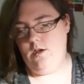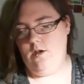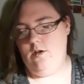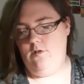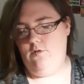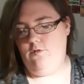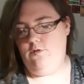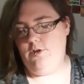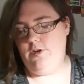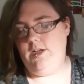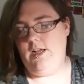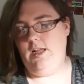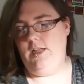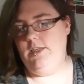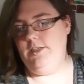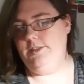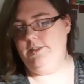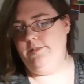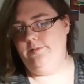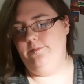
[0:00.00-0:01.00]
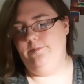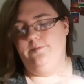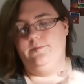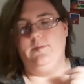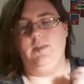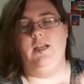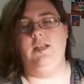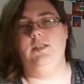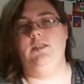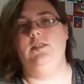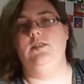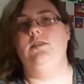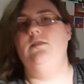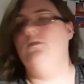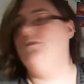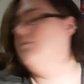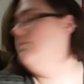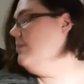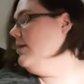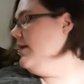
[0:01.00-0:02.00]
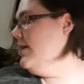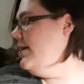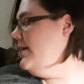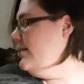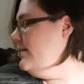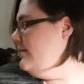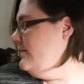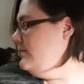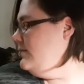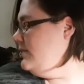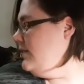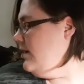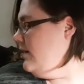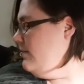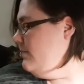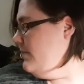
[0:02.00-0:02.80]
For color, I just used my tub